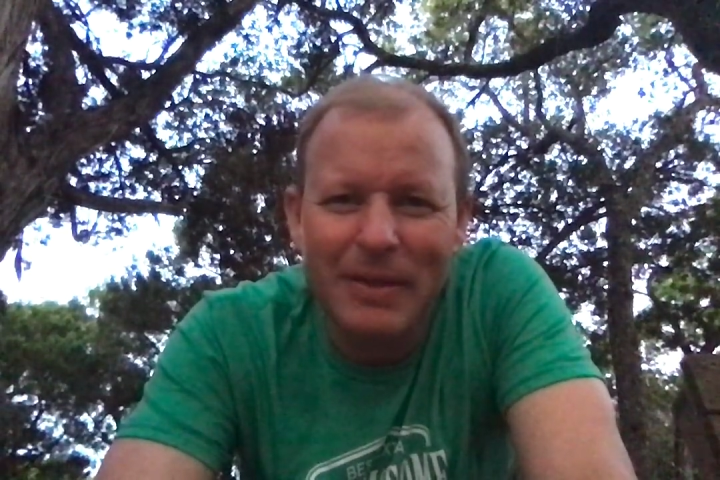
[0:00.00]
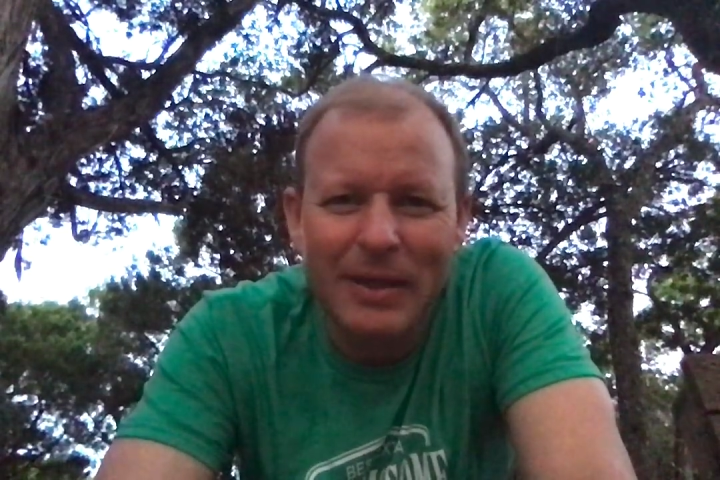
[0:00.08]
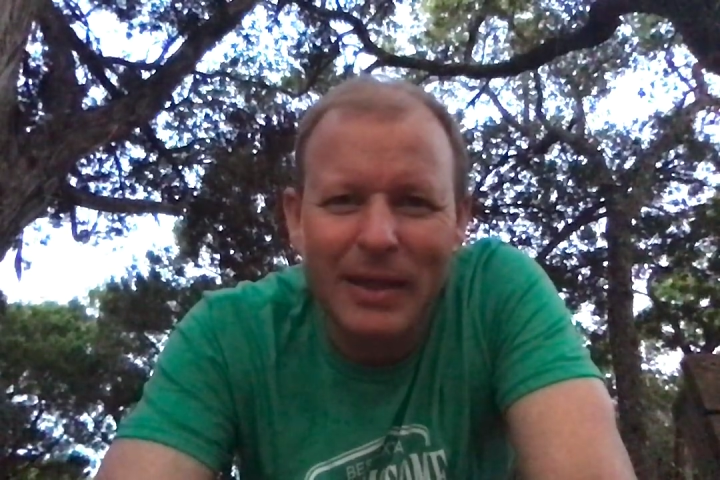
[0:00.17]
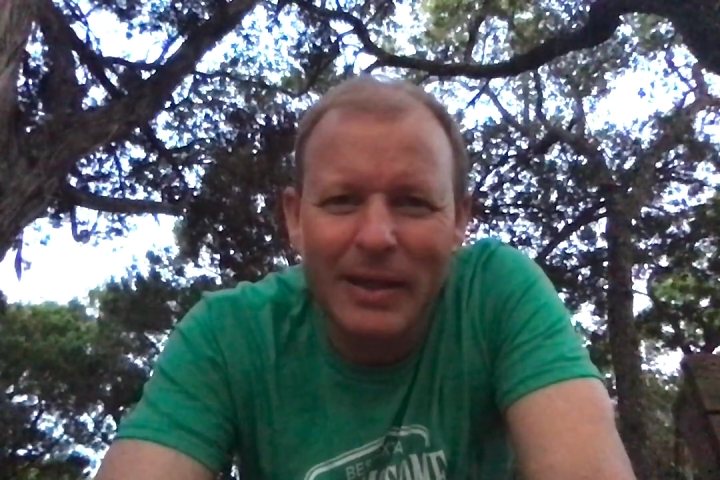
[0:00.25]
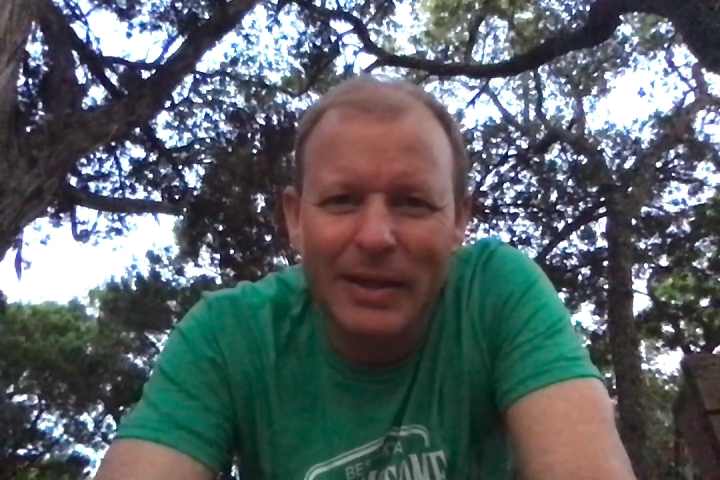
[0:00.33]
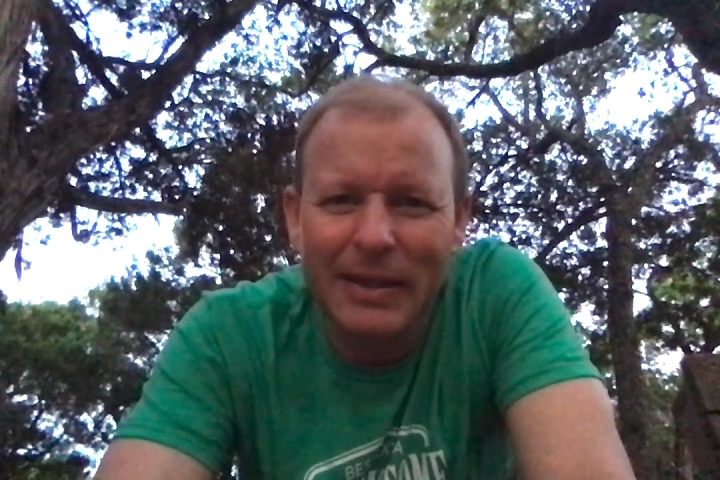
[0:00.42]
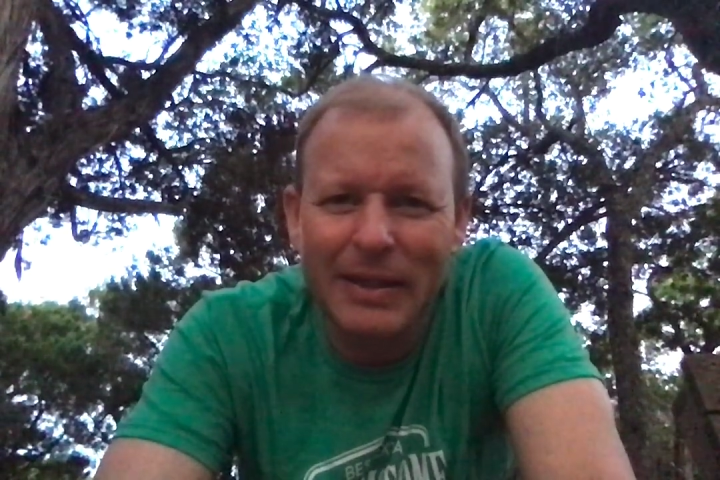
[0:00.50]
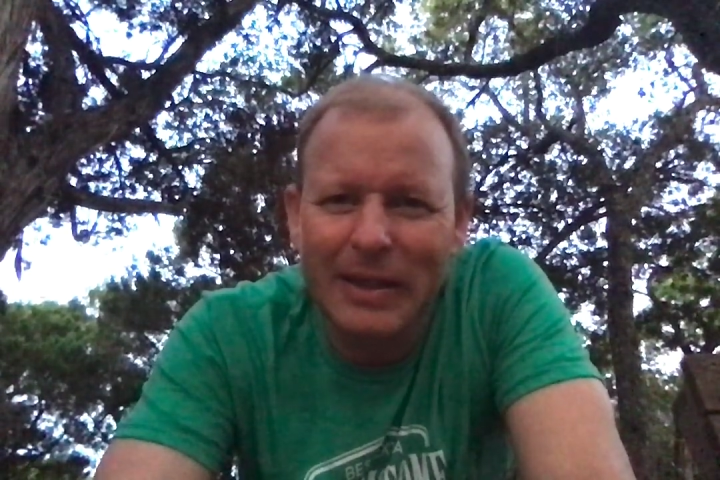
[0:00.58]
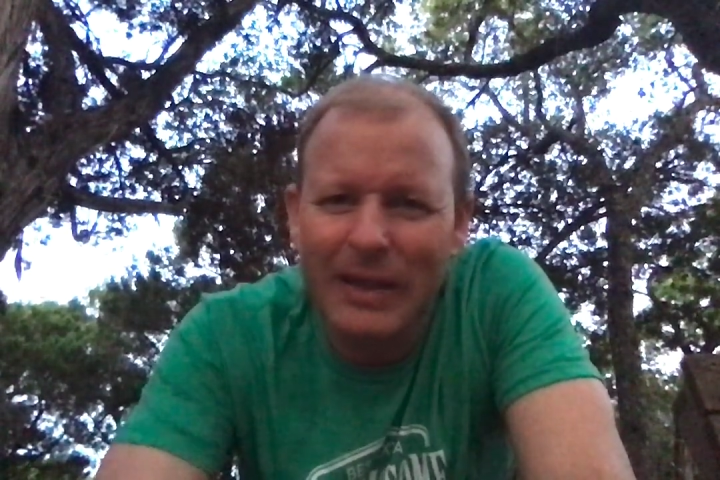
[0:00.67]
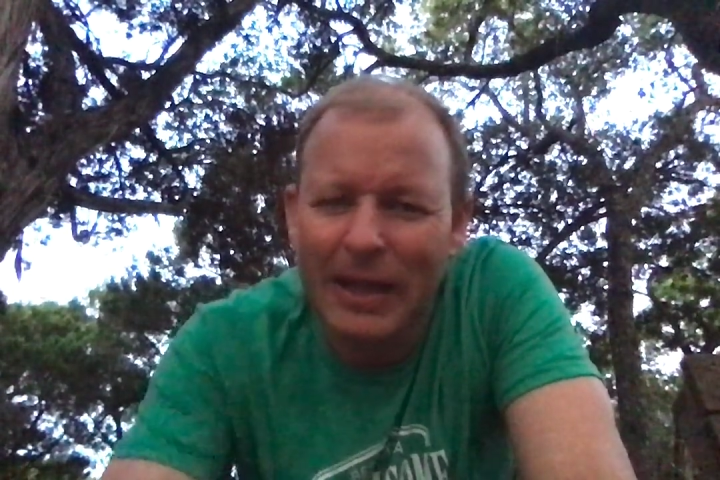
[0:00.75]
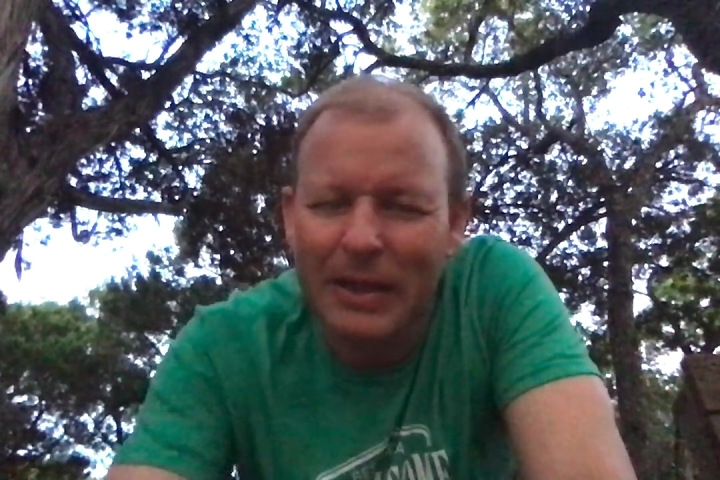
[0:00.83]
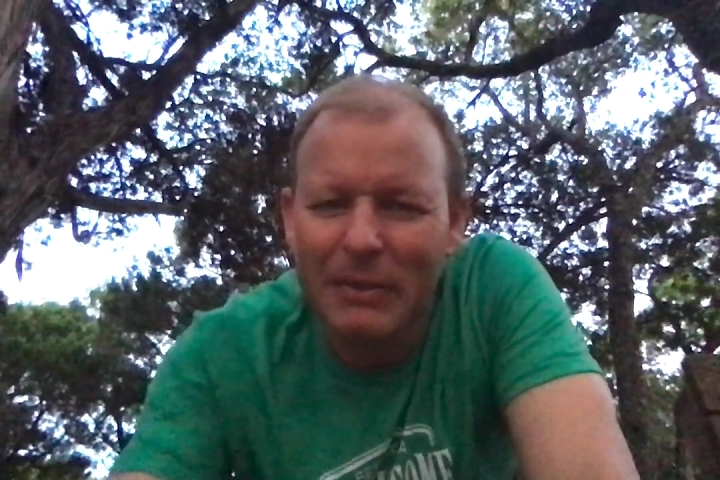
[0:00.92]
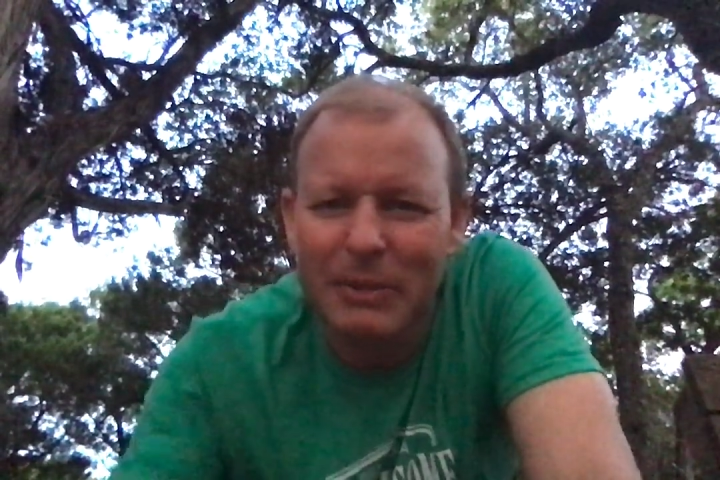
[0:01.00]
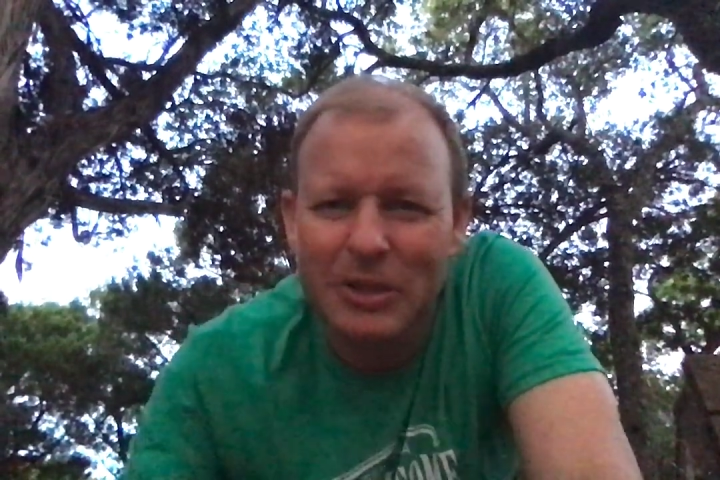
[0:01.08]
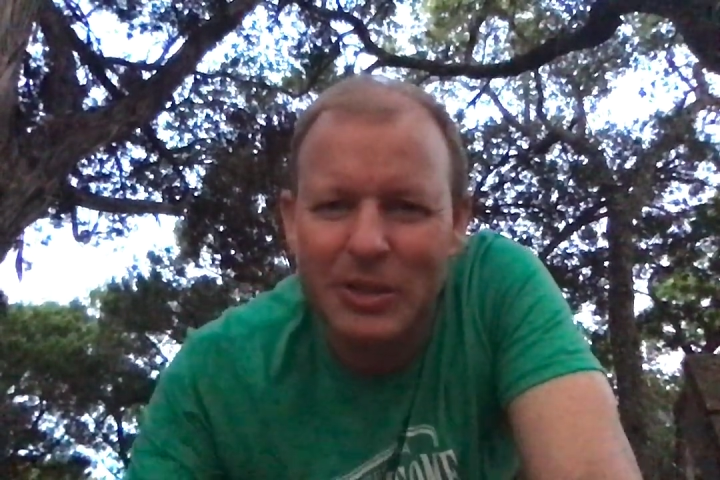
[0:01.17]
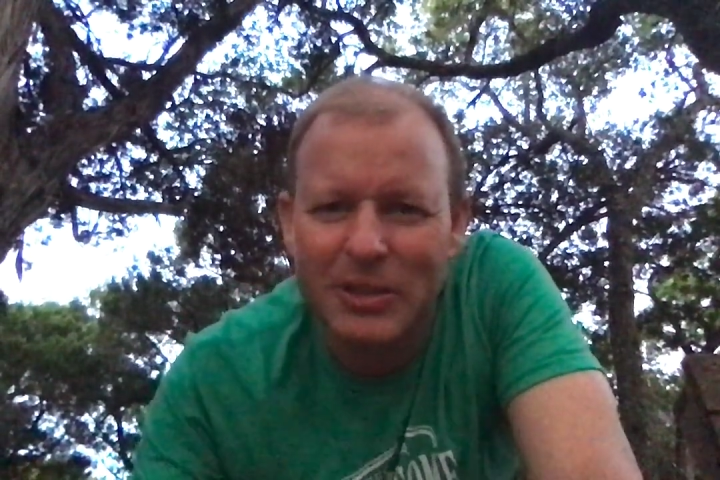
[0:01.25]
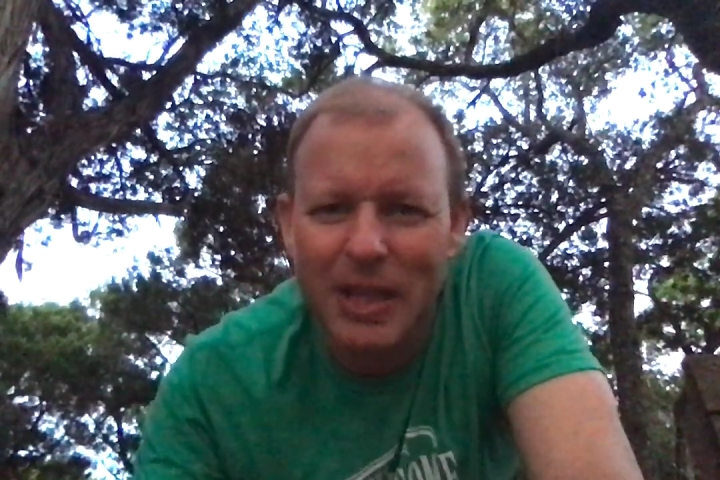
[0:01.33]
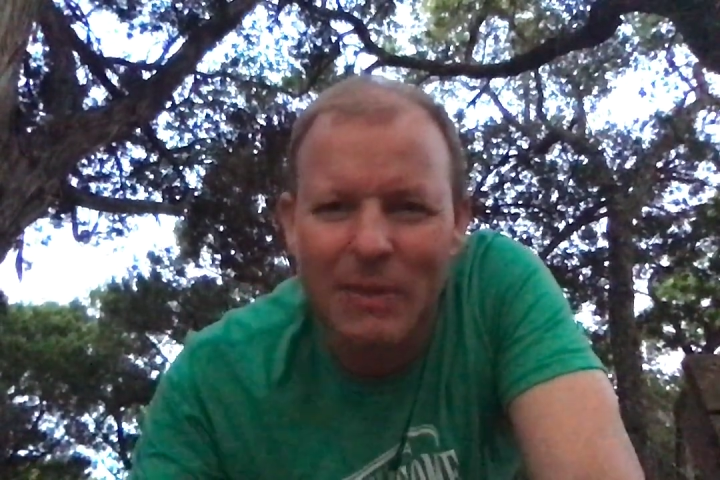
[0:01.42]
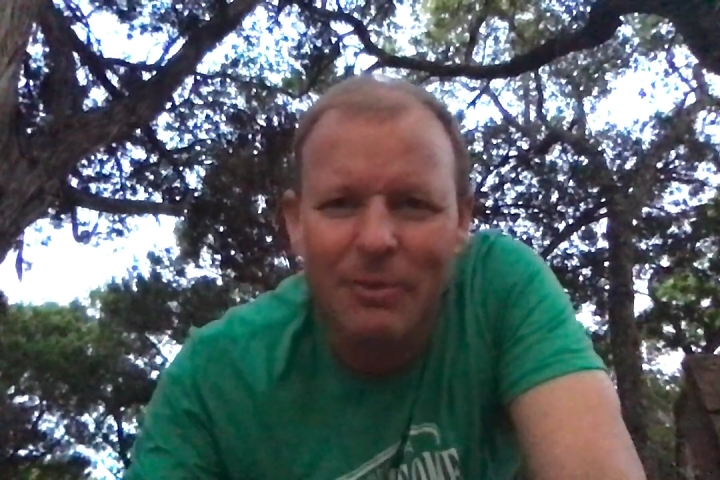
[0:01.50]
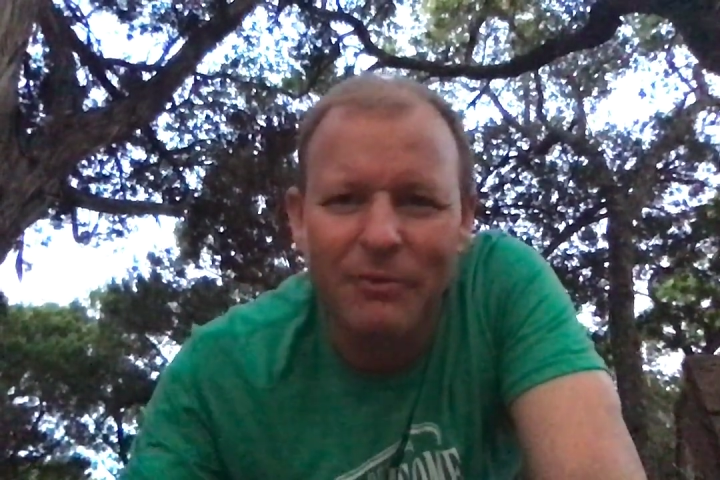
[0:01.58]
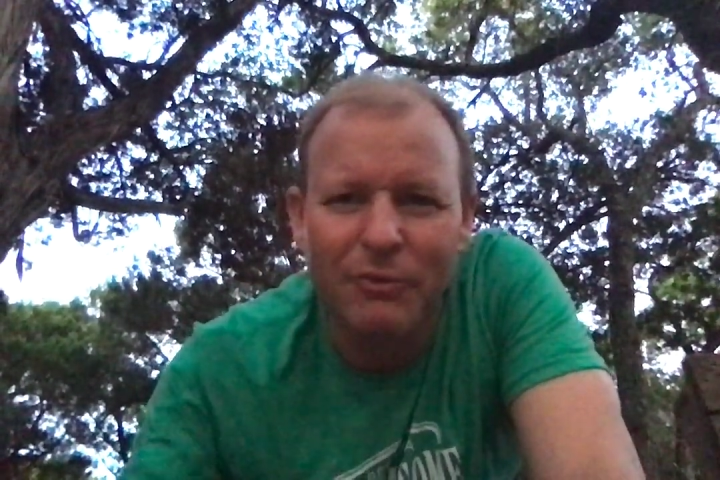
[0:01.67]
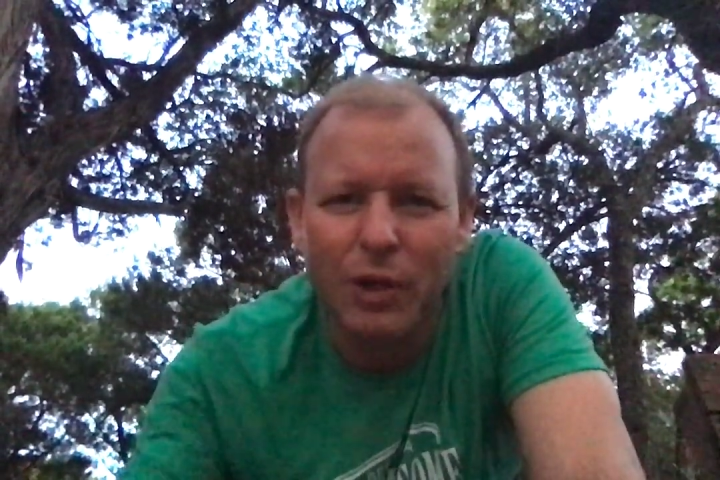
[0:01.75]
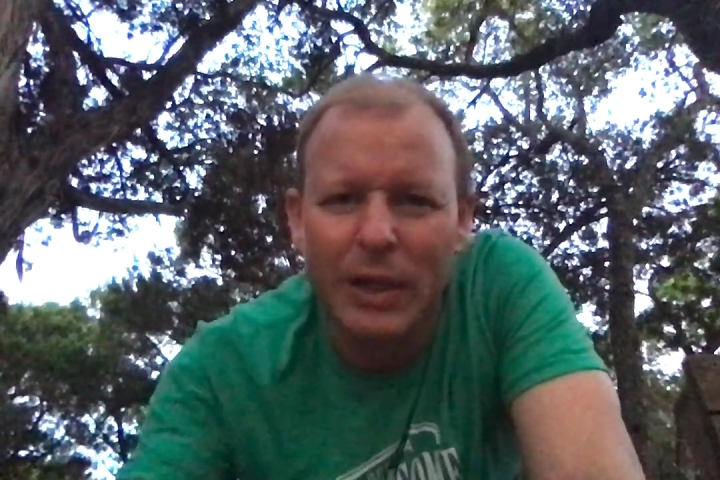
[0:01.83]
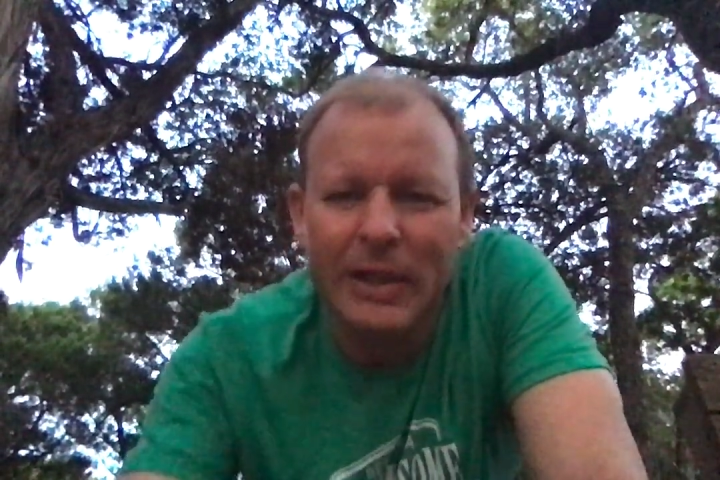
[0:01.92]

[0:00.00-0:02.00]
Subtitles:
again, let me just say before I